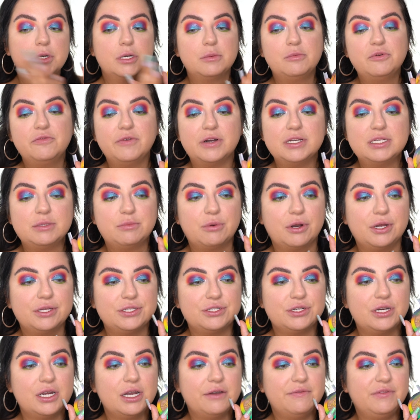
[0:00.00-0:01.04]
gonna move on to
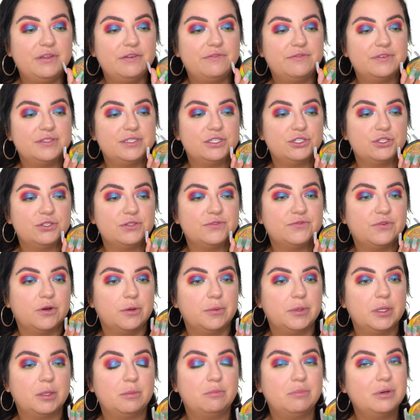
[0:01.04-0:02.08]
bronzer. I have the Physicians
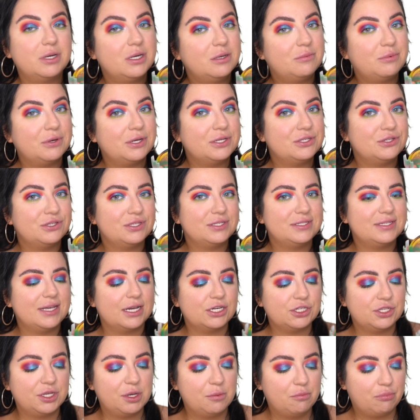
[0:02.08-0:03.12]
Formula Butter Bronzer. This is
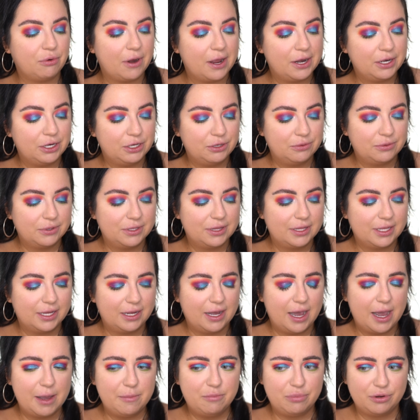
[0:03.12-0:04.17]
actually a brand new one that
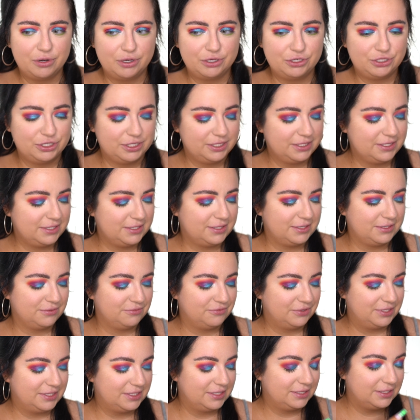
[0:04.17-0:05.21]
I purchased
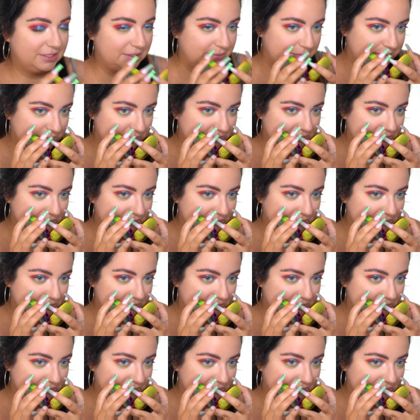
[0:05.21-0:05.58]
recently.